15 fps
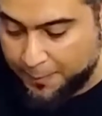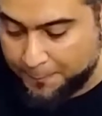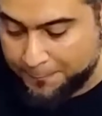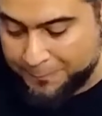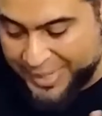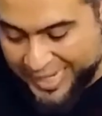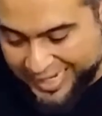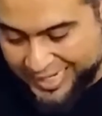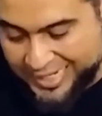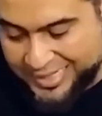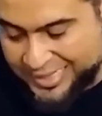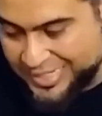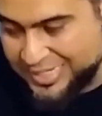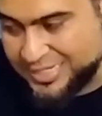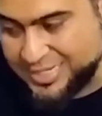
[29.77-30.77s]
Mainly
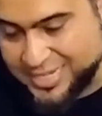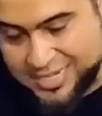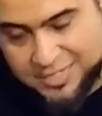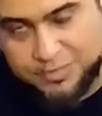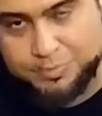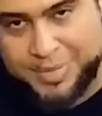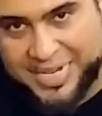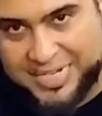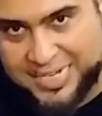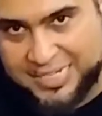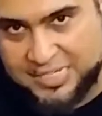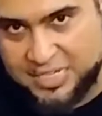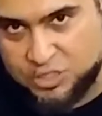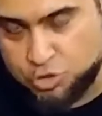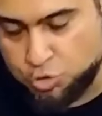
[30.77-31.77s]
this is meant as
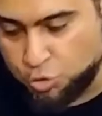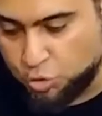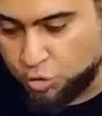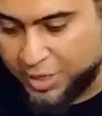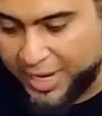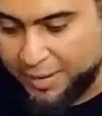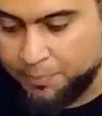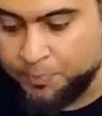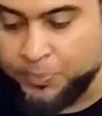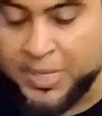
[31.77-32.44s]
a solo game,